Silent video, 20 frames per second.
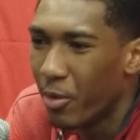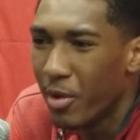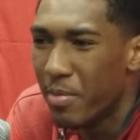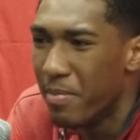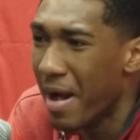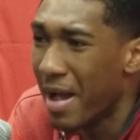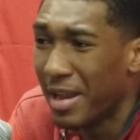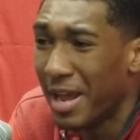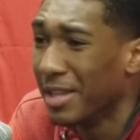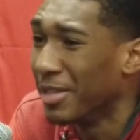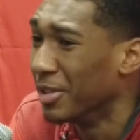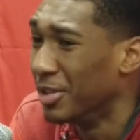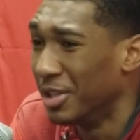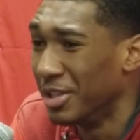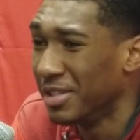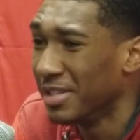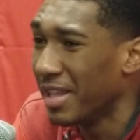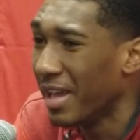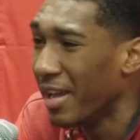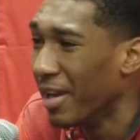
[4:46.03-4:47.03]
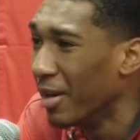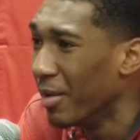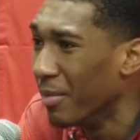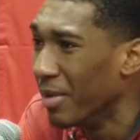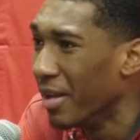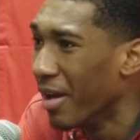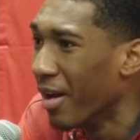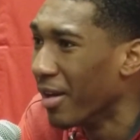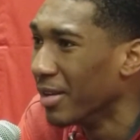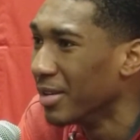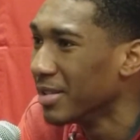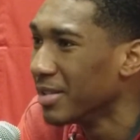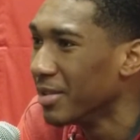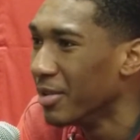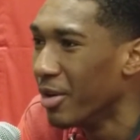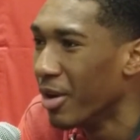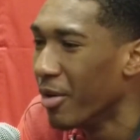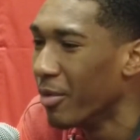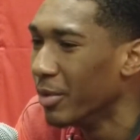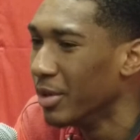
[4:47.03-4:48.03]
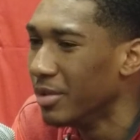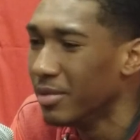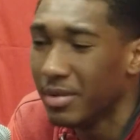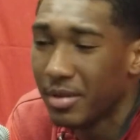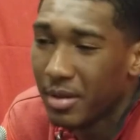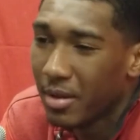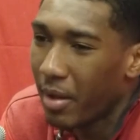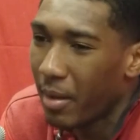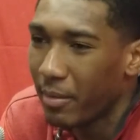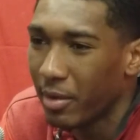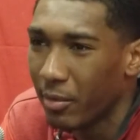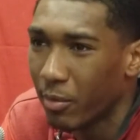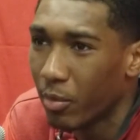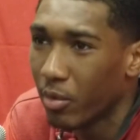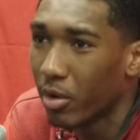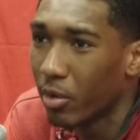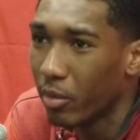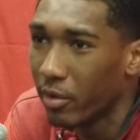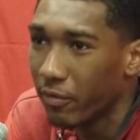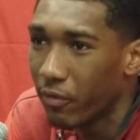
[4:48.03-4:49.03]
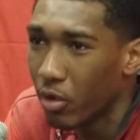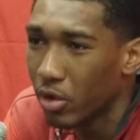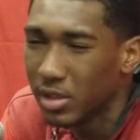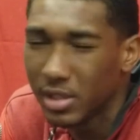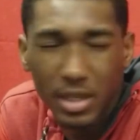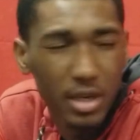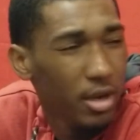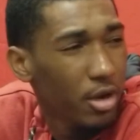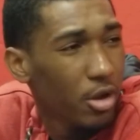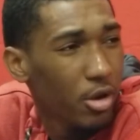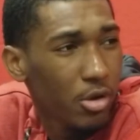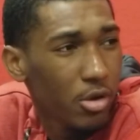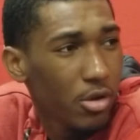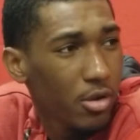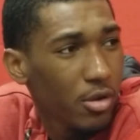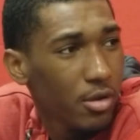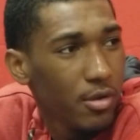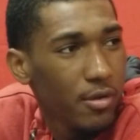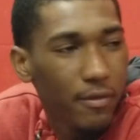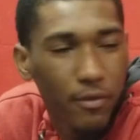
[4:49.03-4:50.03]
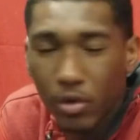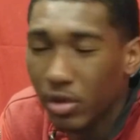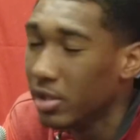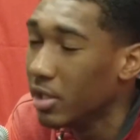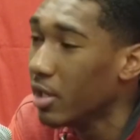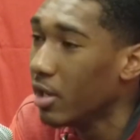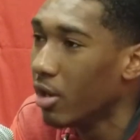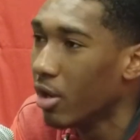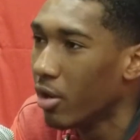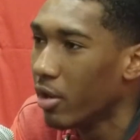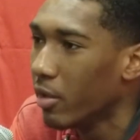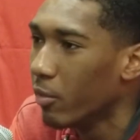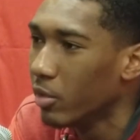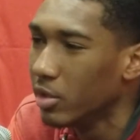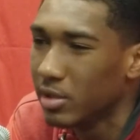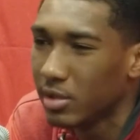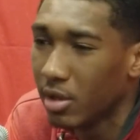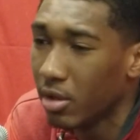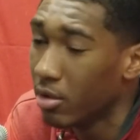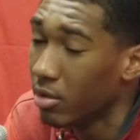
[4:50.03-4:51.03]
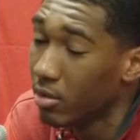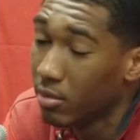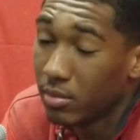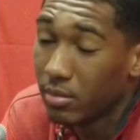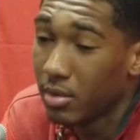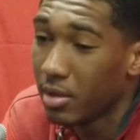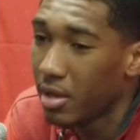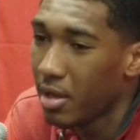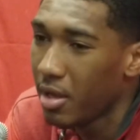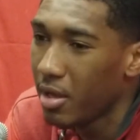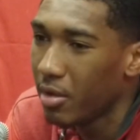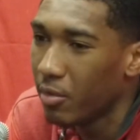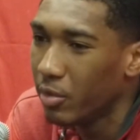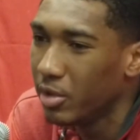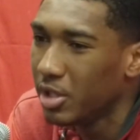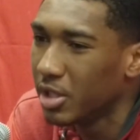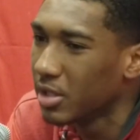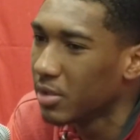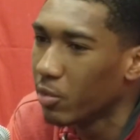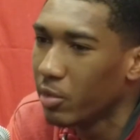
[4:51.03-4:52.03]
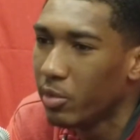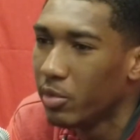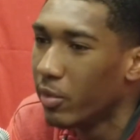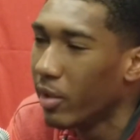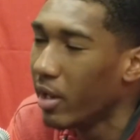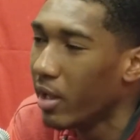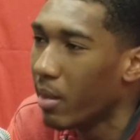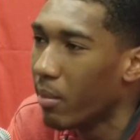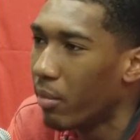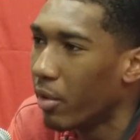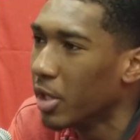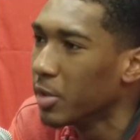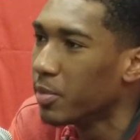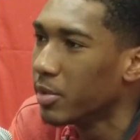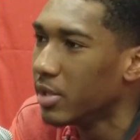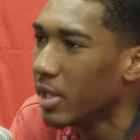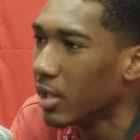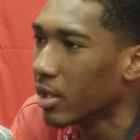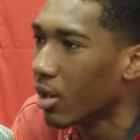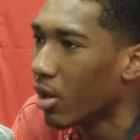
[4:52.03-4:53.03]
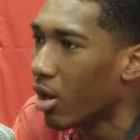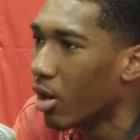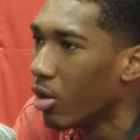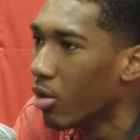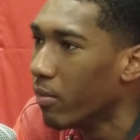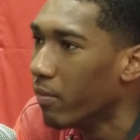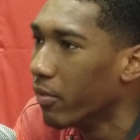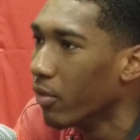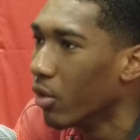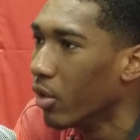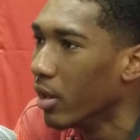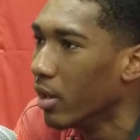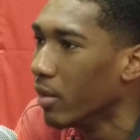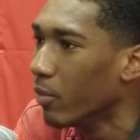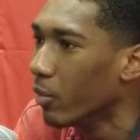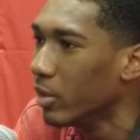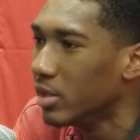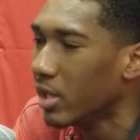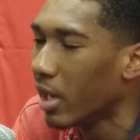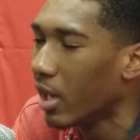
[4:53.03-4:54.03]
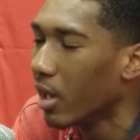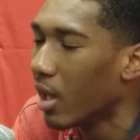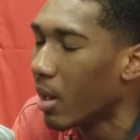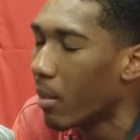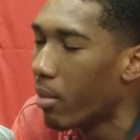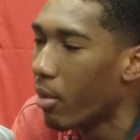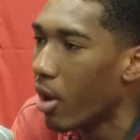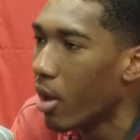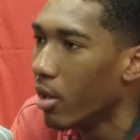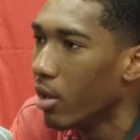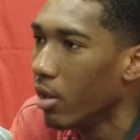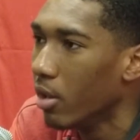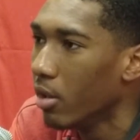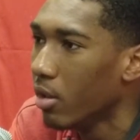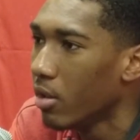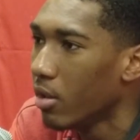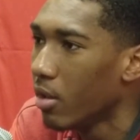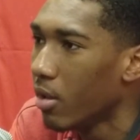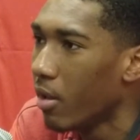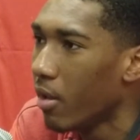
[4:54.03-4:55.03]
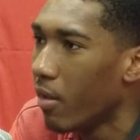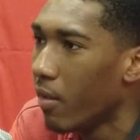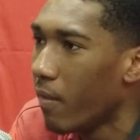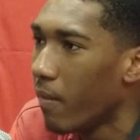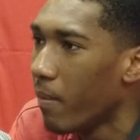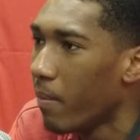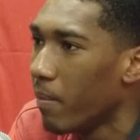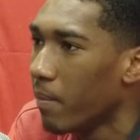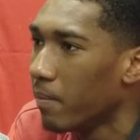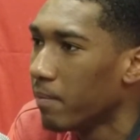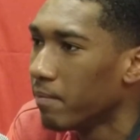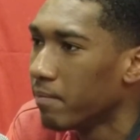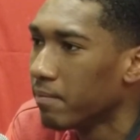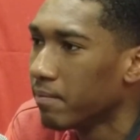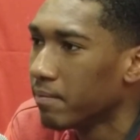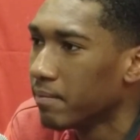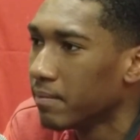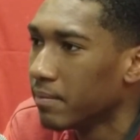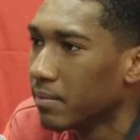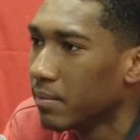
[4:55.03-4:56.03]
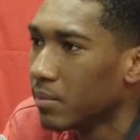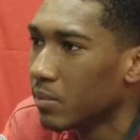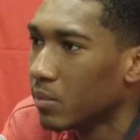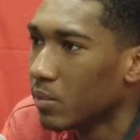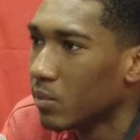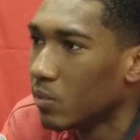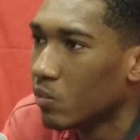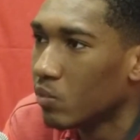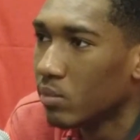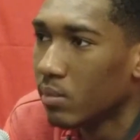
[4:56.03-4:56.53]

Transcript: we might have to just stay here to be honest. You know, we I mean, what are we? Fourteen and zero, oh? fourteen and zero oh here. We so we just we really embrace protecting our home floor, and we take a lot of pride in it. Yeah, I don't